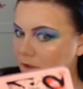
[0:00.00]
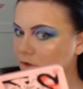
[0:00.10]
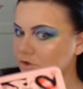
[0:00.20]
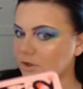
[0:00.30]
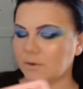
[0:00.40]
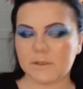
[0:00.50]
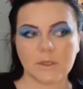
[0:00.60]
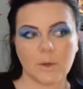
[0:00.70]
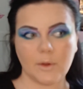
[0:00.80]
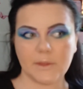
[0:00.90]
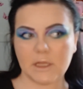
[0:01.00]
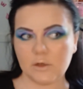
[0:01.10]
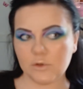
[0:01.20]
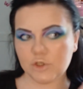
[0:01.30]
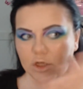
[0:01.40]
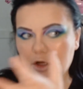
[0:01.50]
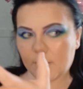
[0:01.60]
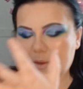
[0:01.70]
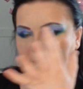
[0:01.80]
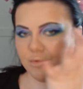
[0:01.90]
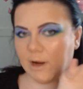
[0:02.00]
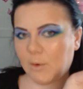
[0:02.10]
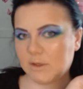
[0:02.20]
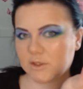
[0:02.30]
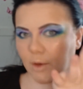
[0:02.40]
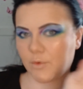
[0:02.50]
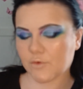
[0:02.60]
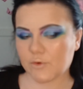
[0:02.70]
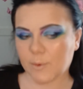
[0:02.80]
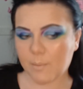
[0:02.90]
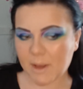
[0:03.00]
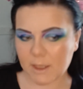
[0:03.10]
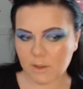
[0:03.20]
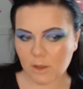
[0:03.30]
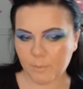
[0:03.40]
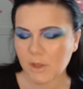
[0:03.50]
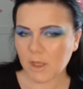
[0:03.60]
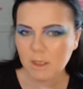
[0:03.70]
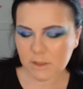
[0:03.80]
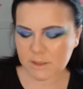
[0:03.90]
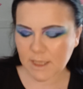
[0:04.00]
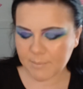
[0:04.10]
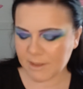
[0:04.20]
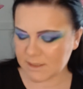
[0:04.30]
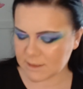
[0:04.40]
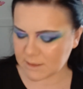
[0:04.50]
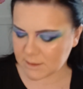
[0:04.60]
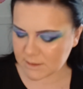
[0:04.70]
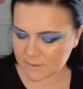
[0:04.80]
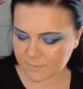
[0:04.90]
so I want the illusion like the brow is going through the makeup. Does that make sense?